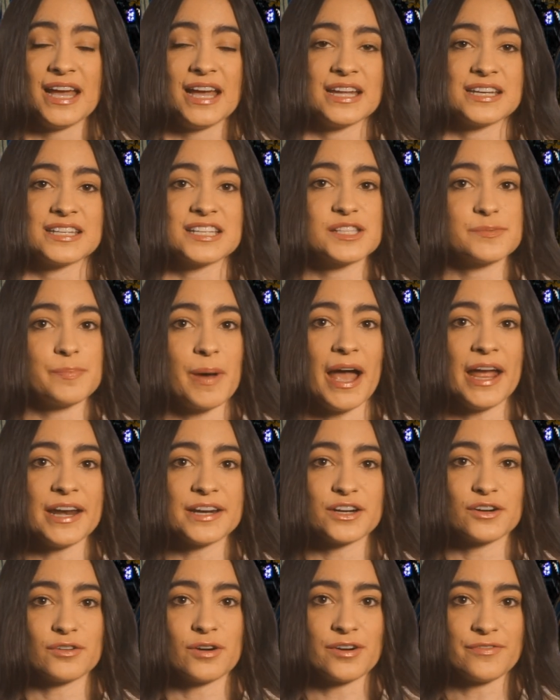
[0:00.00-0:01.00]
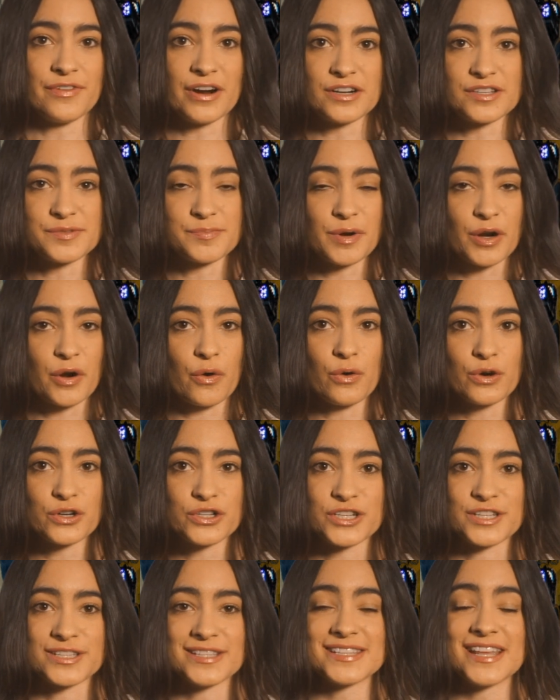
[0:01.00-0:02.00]
Despite coronavirus
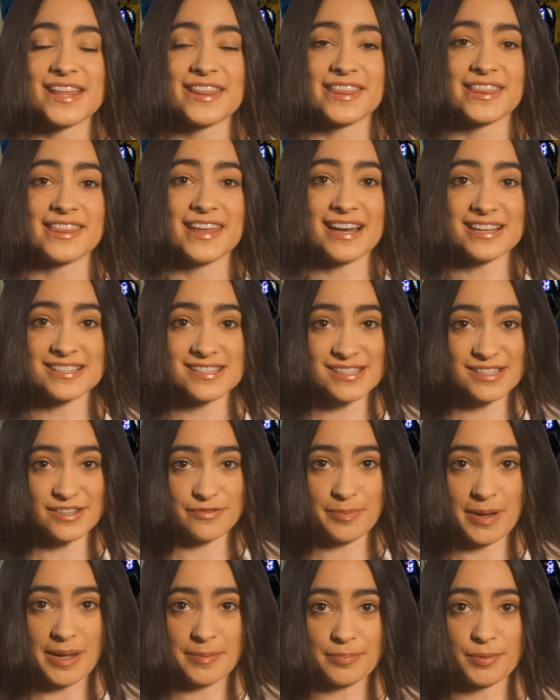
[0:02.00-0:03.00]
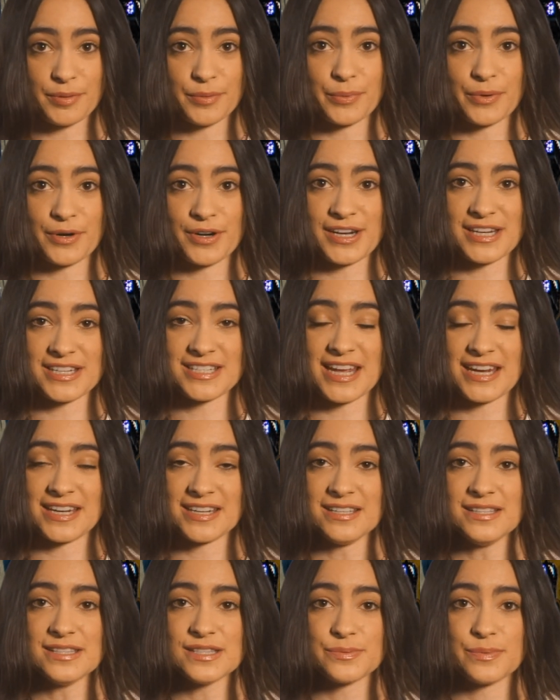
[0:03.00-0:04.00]
precautions, thousands of people were in
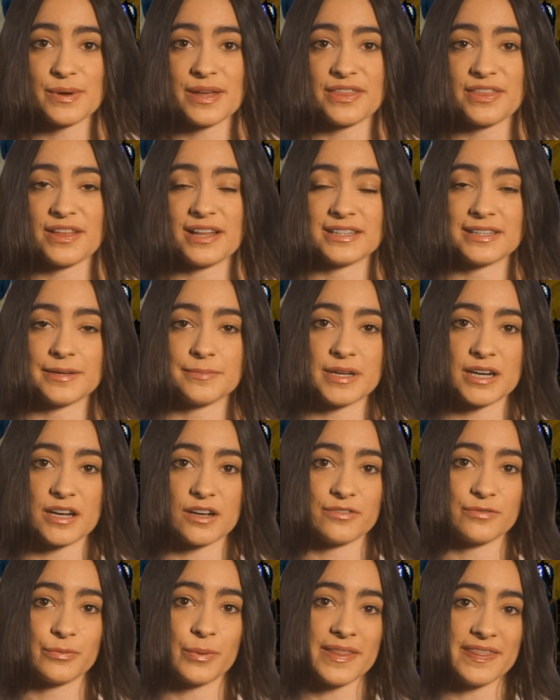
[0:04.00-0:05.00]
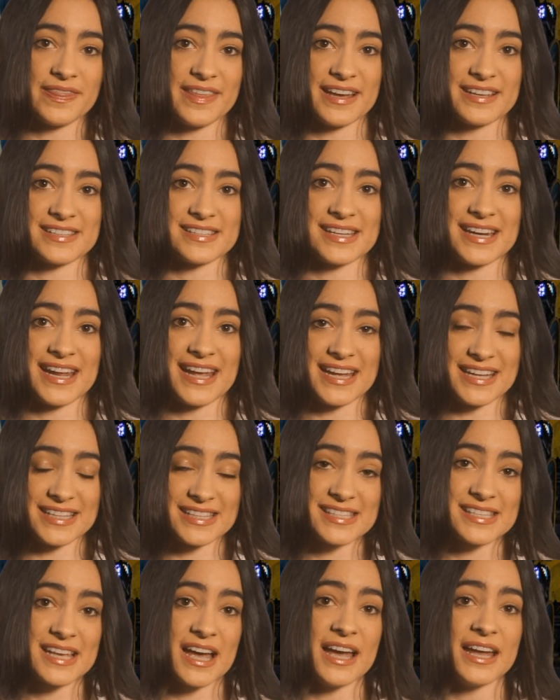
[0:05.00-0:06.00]
attendance, with a limit of 1,000
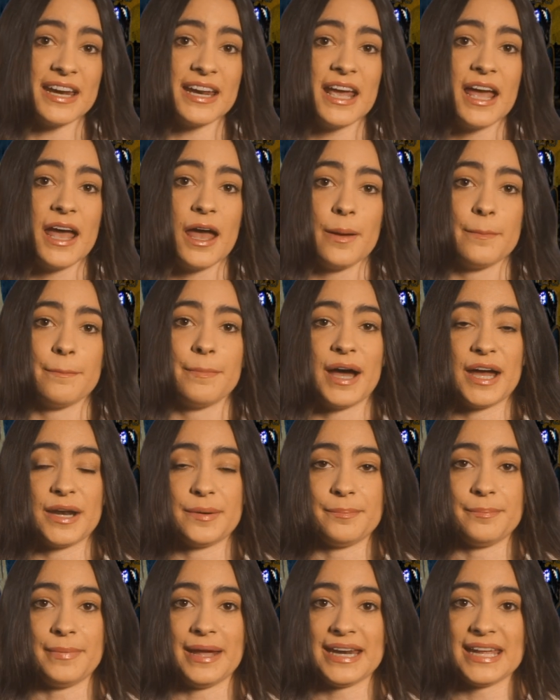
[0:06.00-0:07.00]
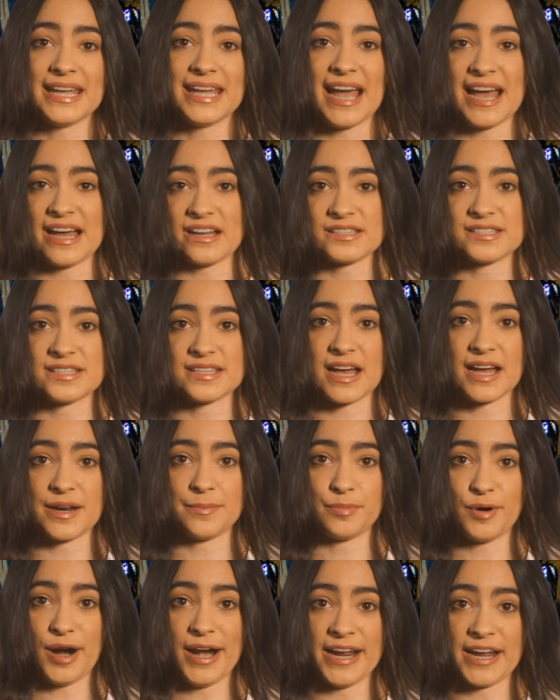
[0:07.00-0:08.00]
inside, but many
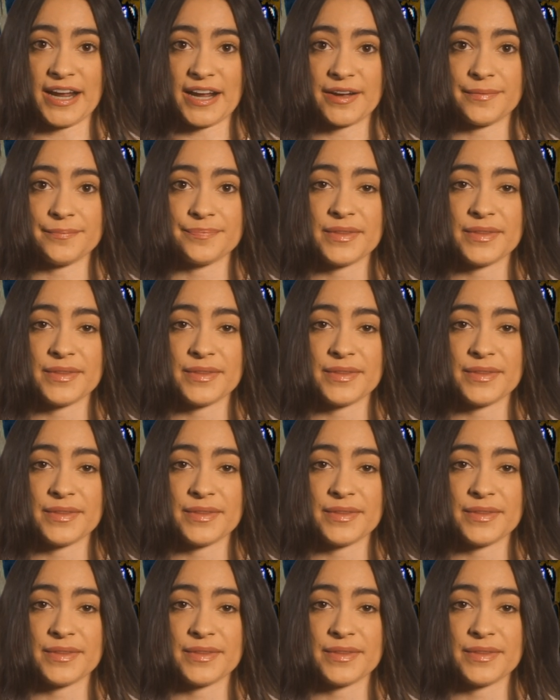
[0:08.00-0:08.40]
outside praying.